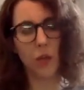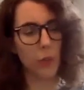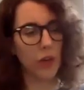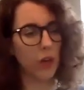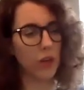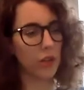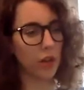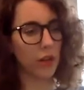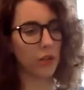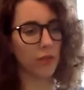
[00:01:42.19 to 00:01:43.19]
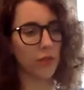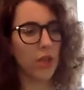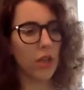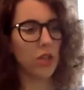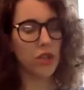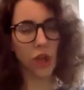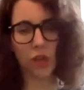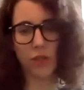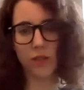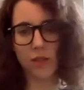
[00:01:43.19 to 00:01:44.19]
We got a lot of
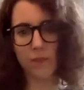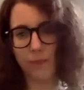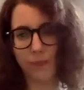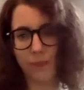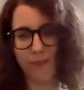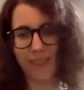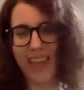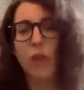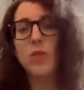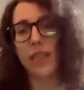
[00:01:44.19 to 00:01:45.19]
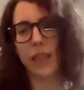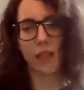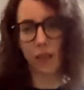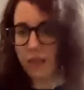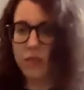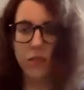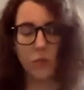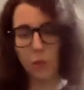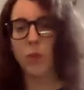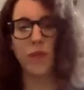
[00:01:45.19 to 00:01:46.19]
charts counting
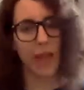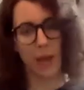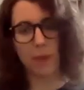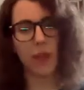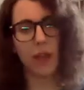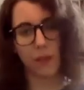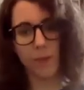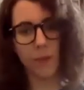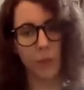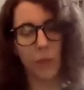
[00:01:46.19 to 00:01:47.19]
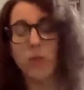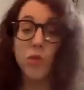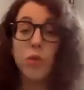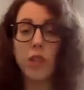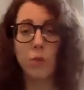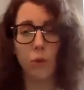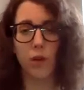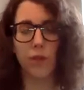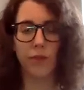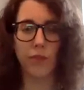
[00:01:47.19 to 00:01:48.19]
what was happening, which is really
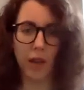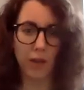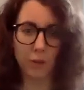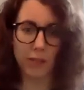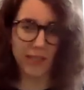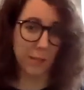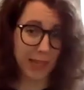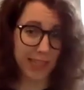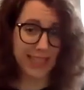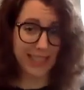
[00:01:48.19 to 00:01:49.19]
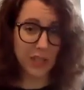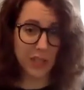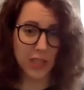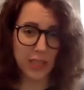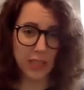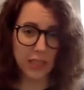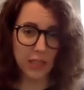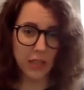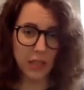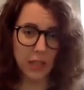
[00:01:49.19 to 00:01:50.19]
important for the government to make decisions,
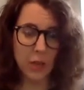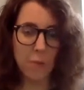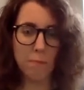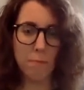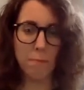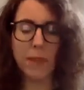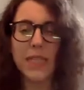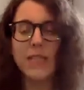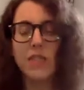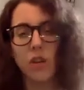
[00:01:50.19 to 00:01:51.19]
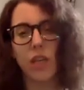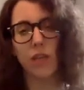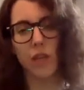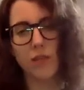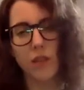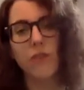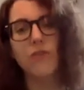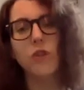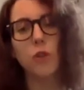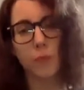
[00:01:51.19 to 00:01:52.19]
but it's not giving us a
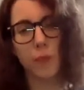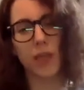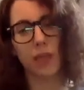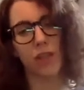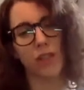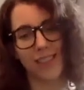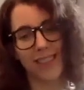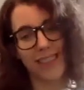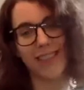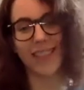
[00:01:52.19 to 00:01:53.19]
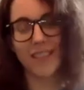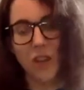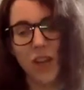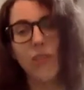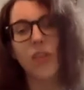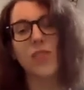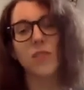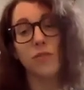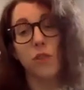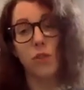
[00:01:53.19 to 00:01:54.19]
full picture. It's not giving us a
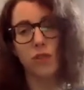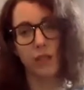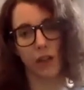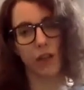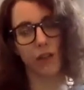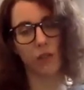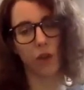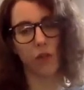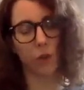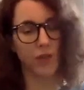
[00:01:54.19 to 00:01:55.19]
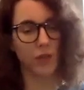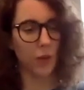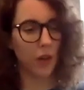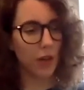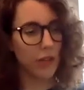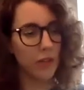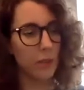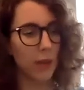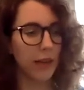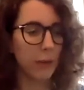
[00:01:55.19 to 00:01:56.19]
full narrative of what's going on in the
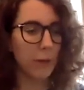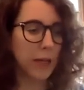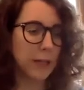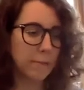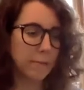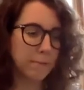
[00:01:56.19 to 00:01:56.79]
pandemic.